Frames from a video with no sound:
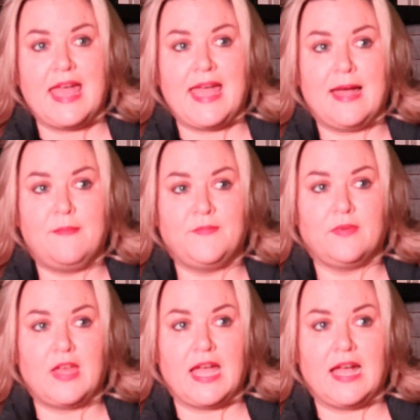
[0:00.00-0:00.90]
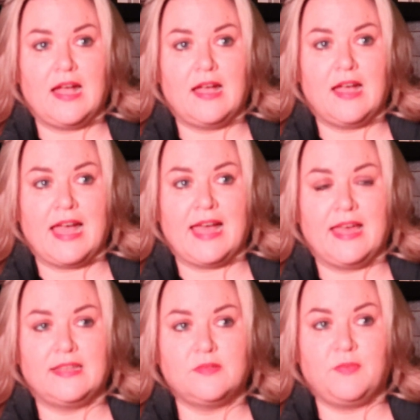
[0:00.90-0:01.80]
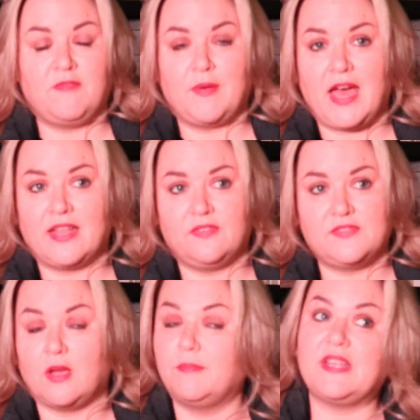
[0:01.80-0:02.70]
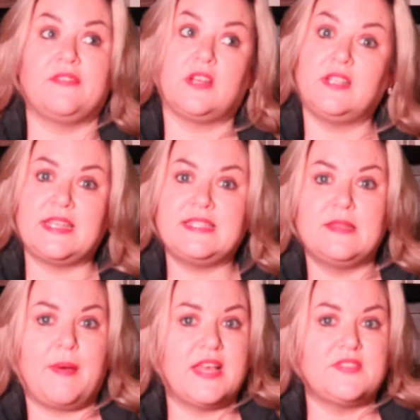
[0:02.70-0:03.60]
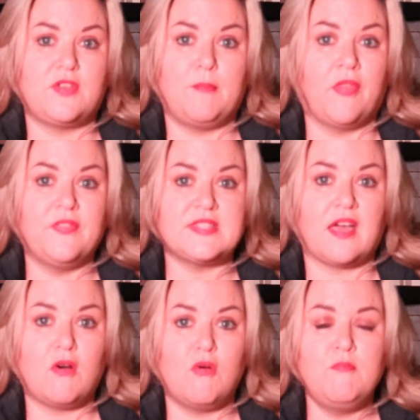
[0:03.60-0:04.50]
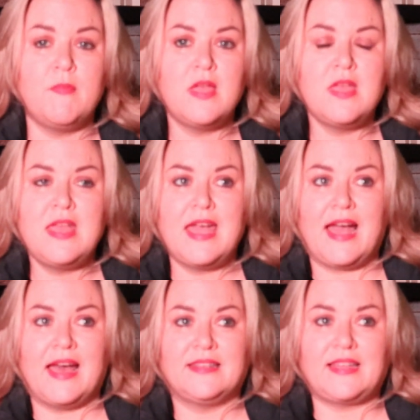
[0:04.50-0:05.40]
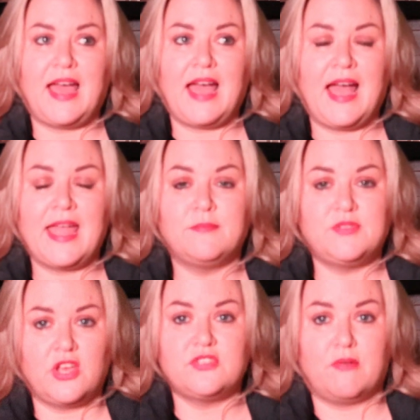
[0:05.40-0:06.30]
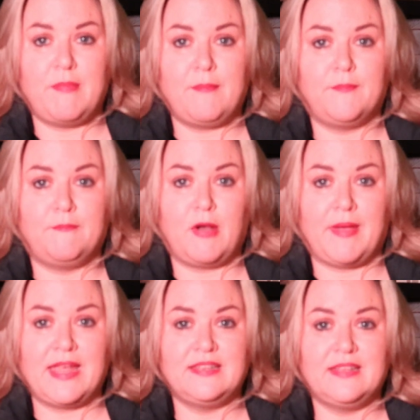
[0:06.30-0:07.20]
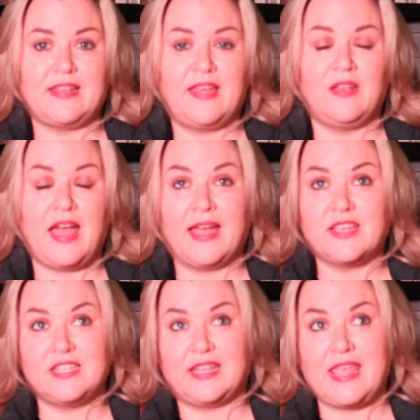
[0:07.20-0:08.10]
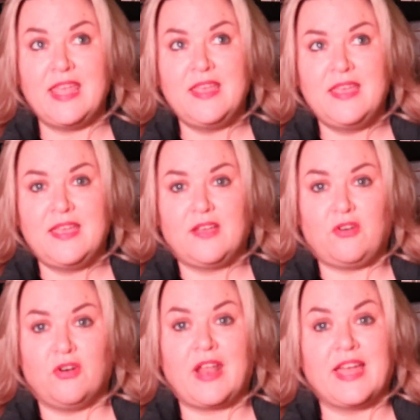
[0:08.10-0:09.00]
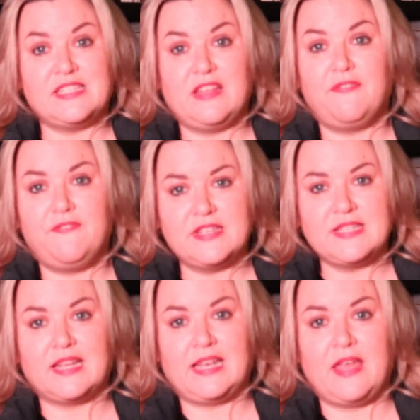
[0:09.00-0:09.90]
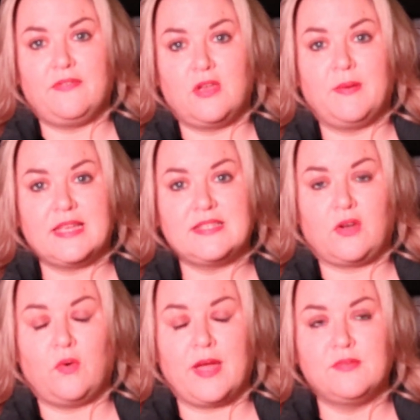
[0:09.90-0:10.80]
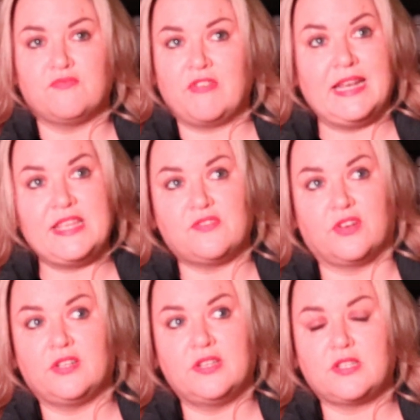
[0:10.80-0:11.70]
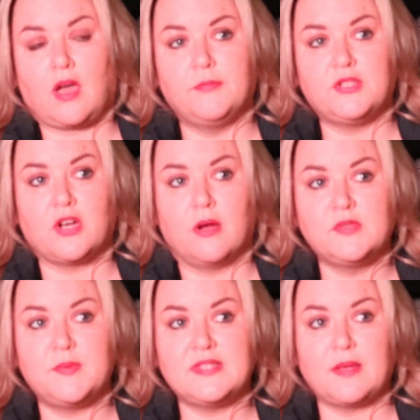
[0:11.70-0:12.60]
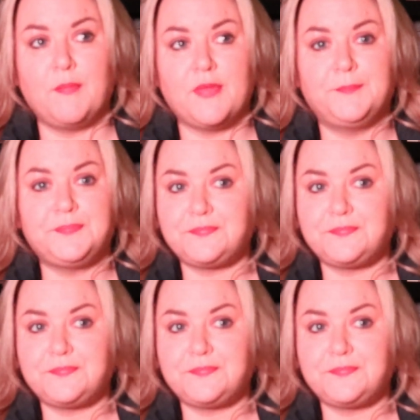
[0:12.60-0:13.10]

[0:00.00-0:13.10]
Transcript: and we've had some difficulties in the past few months at home, and I am just reminded, and actually God actually physically a few weeks ago I was really struggling to come to terms with something,